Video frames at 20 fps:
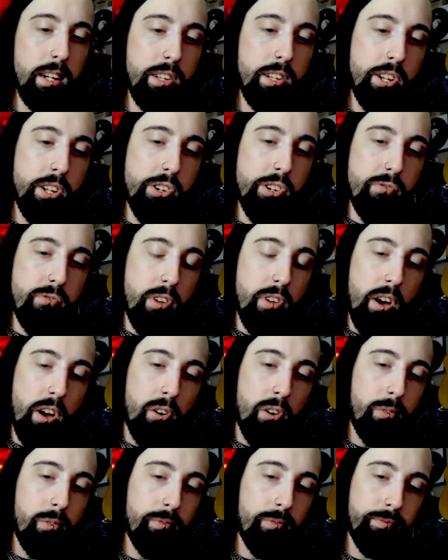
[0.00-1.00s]
Did you
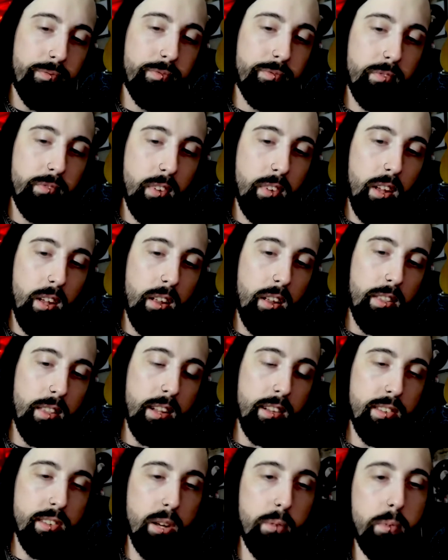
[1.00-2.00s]
know
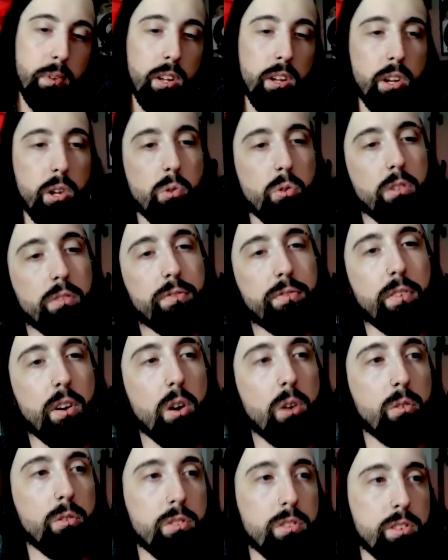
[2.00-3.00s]
that some of the newer
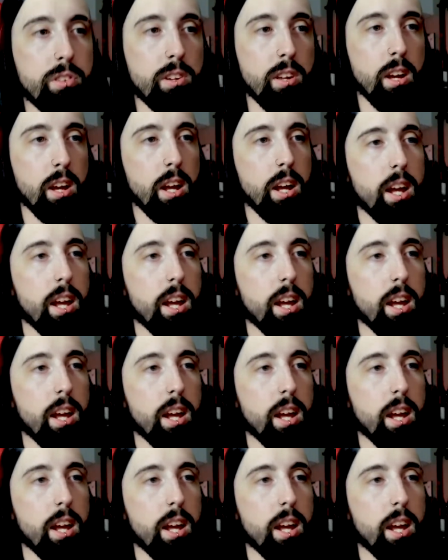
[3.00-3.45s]
phones